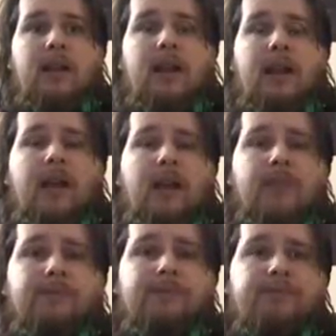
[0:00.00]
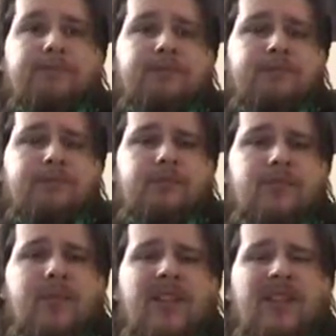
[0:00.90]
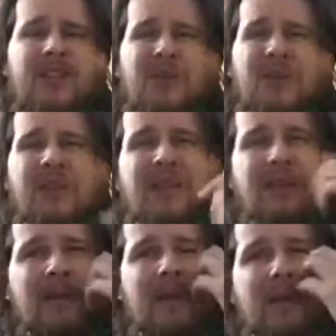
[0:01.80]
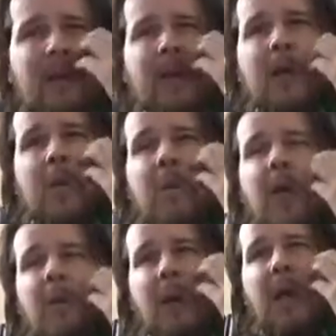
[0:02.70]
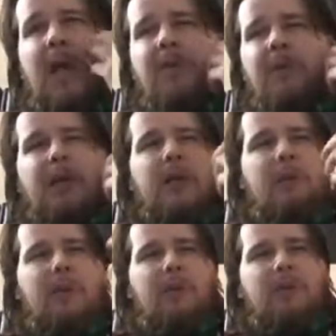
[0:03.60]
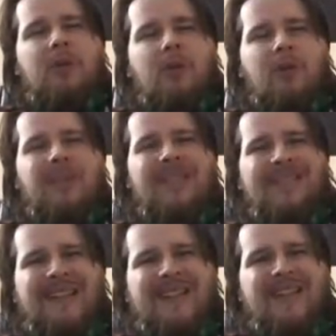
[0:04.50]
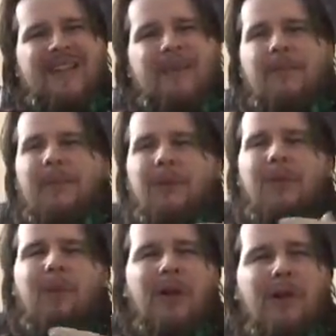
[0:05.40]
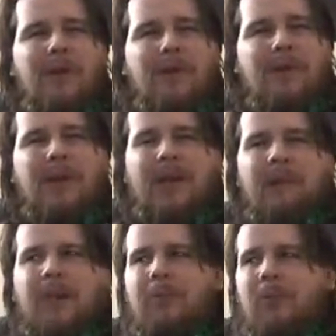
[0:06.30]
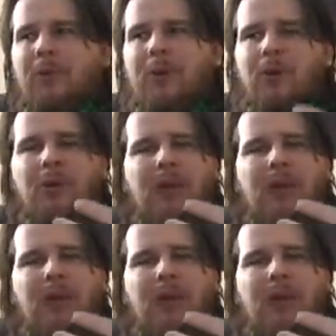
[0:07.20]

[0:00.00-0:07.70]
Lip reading: as something that maybe it's because people don't understand it, people are wary of it, people who